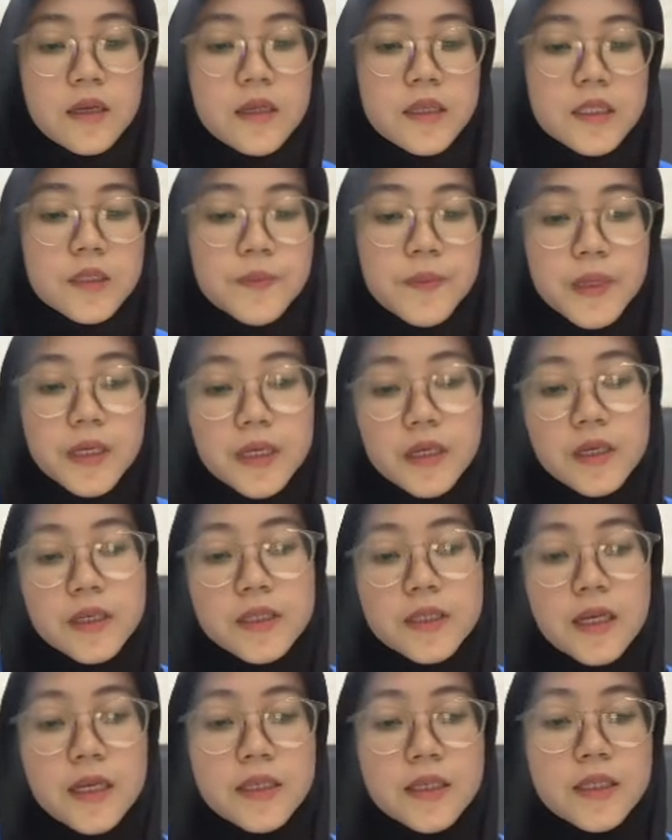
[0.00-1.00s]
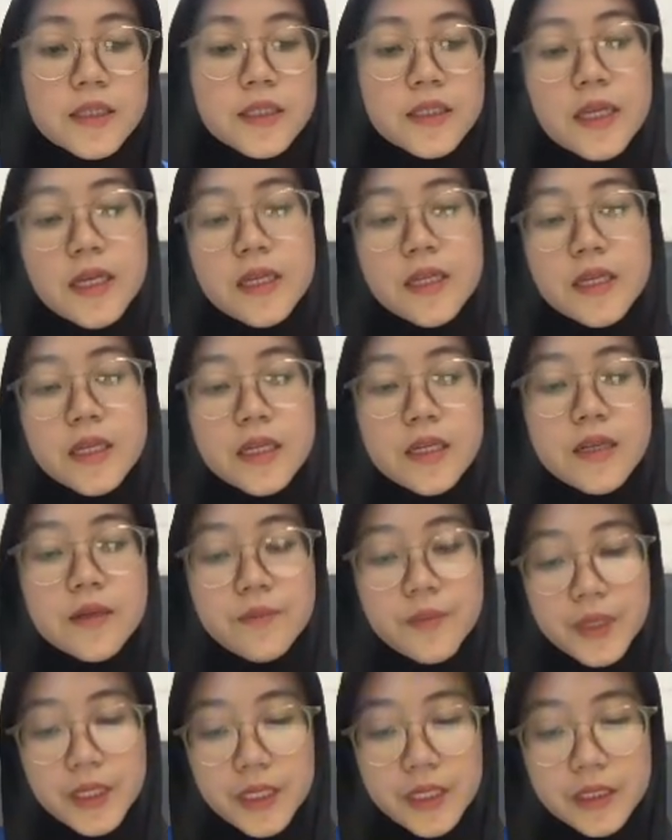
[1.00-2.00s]
Speakers understand
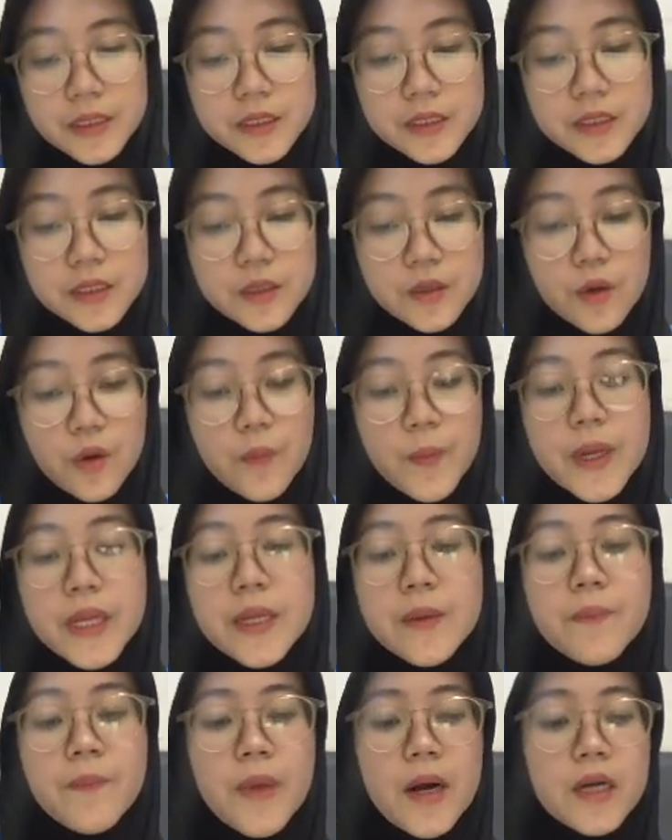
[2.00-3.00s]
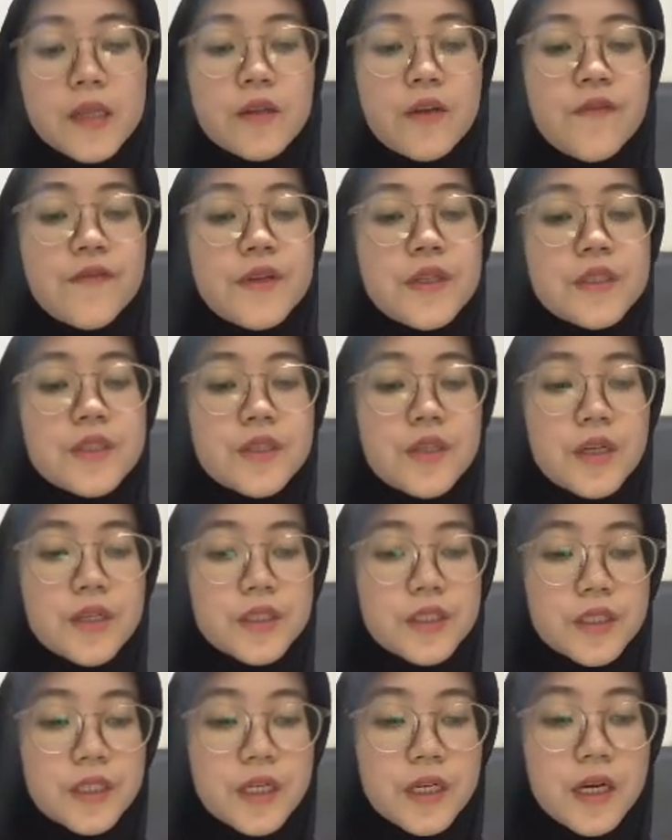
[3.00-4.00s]
hidden meanings, so many parts of the
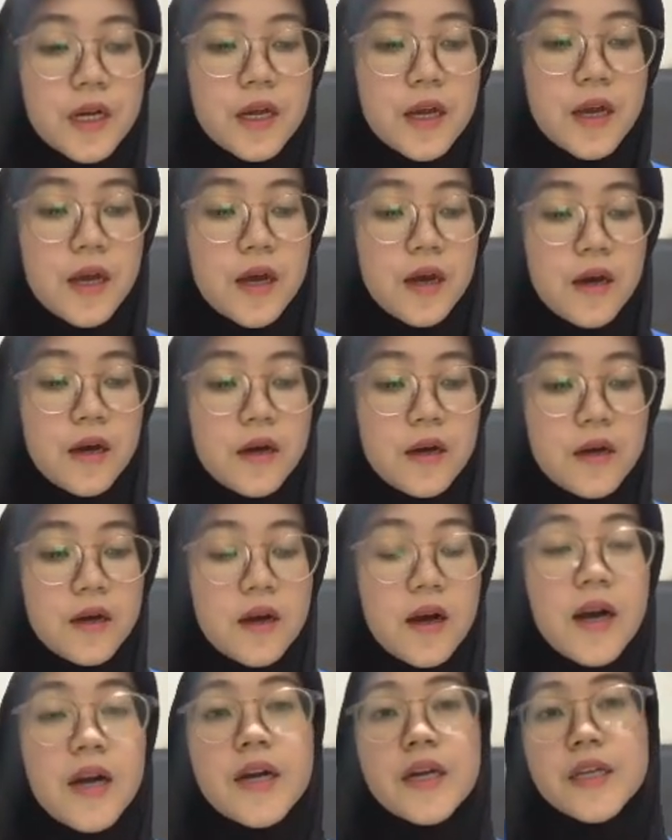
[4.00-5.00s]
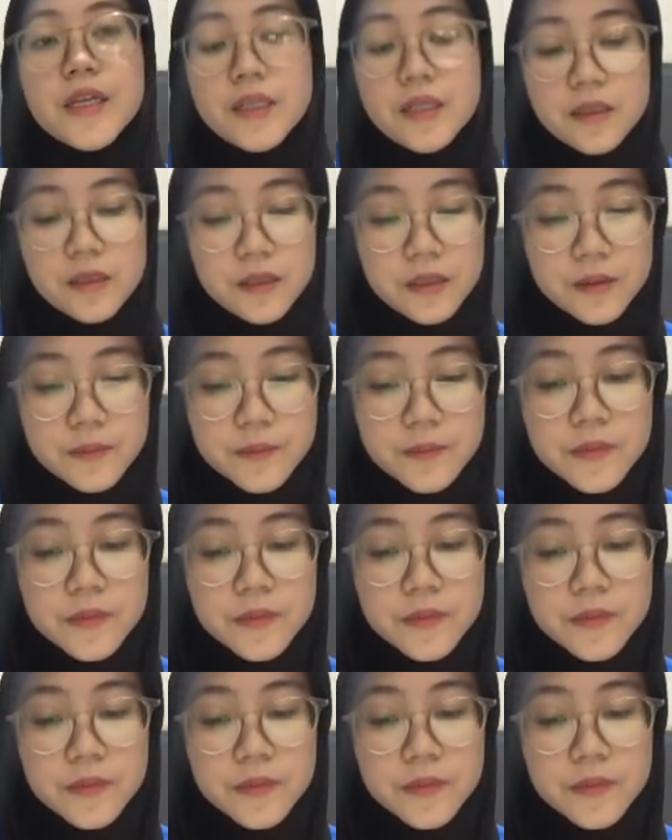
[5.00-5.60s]
structure are hidden,